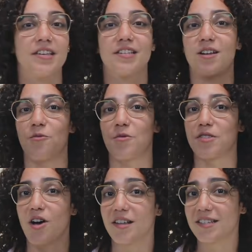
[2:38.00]
They start
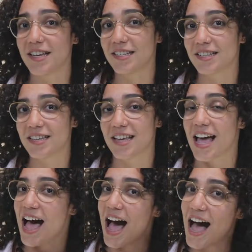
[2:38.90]
with content,
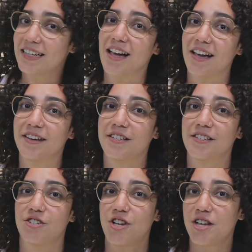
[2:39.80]
add guidance
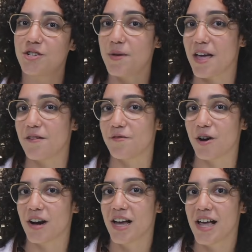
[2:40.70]
to change
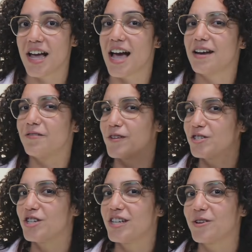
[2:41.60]
behavior, and
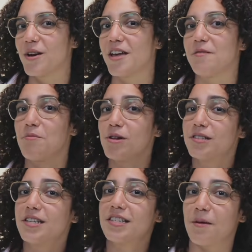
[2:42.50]
eventually create
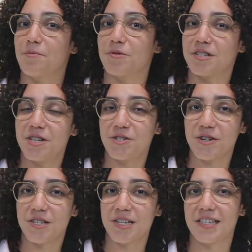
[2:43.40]
multi step
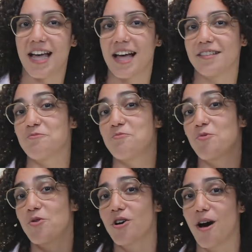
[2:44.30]
procedures to handle
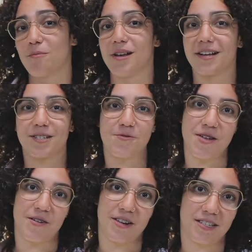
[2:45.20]
more complex
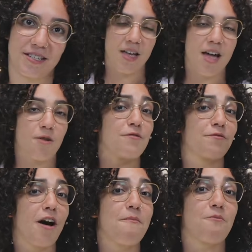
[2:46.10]
queries. We've
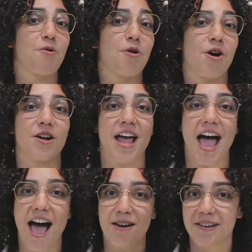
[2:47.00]
got more on
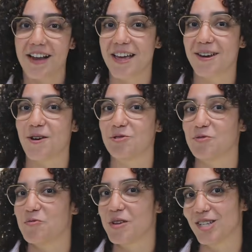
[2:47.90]
how to
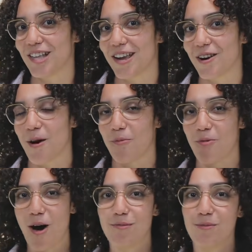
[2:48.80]
diagnose which layer a
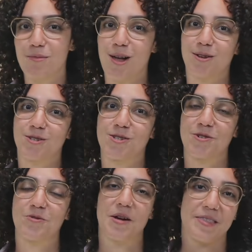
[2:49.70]
problem belongs
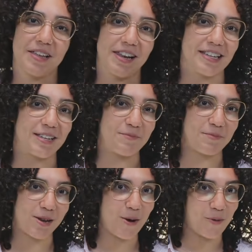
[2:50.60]
to in the lesson
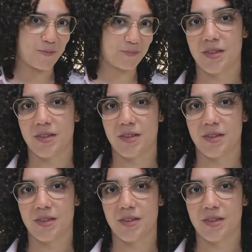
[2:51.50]
below.